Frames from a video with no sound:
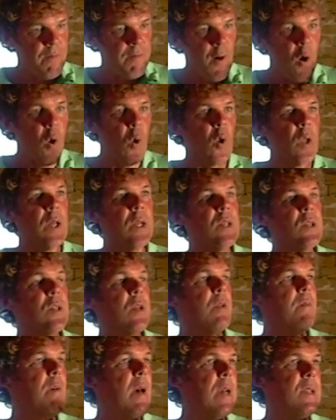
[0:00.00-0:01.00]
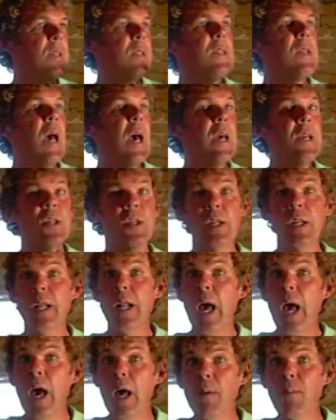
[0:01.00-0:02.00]
foliage and vegetation
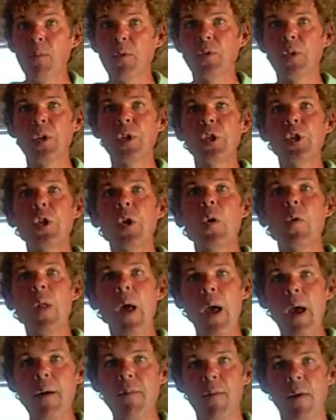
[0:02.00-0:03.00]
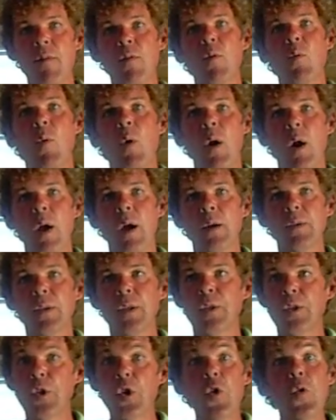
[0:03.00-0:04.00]
and animals that you don't have everywhere else.
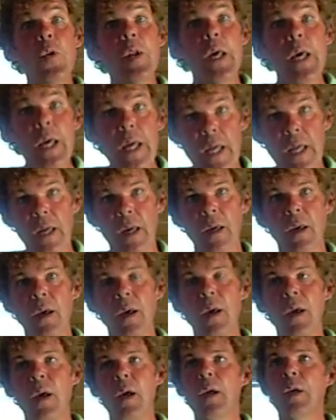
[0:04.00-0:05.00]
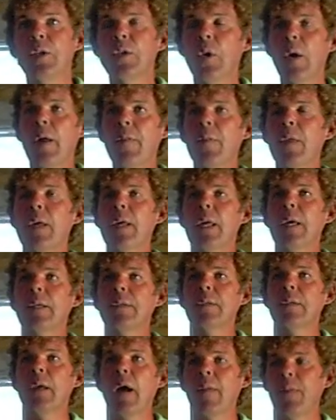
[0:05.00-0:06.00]
It's unique. So I think
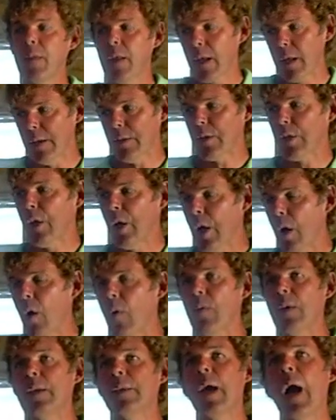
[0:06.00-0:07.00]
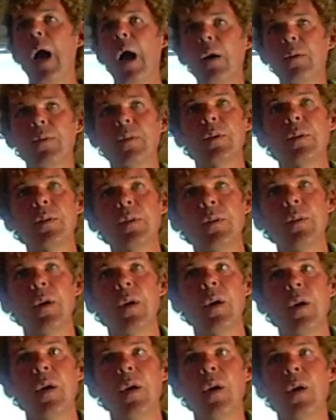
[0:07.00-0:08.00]
it's good on these houses
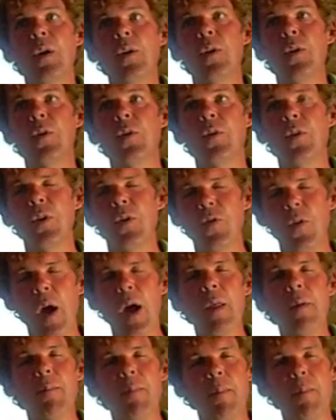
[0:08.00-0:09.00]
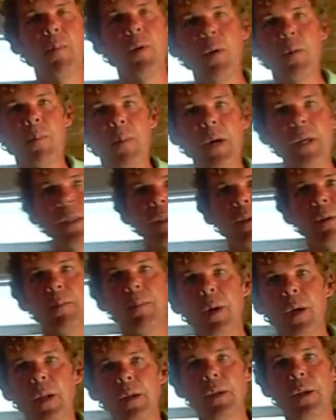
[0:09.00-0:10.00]
to try to the best of your
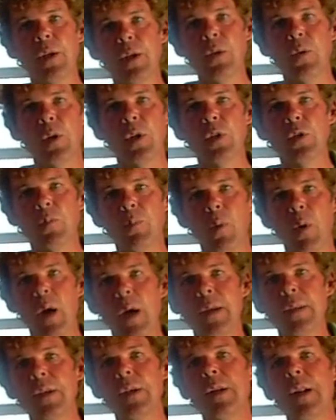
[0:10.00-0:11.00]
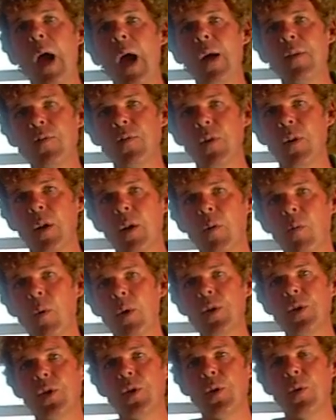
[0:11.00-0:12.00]
ability to express naturally
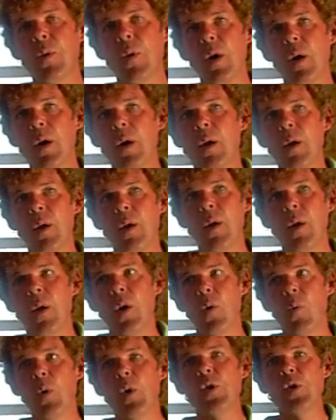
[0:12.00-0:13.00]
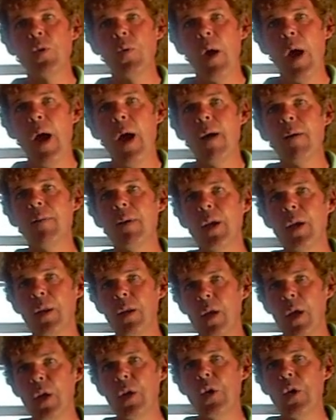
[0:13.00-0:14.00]
what you have
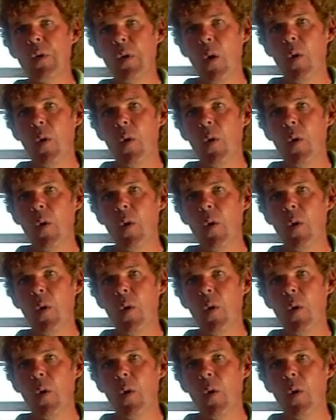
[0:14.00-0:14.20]
in your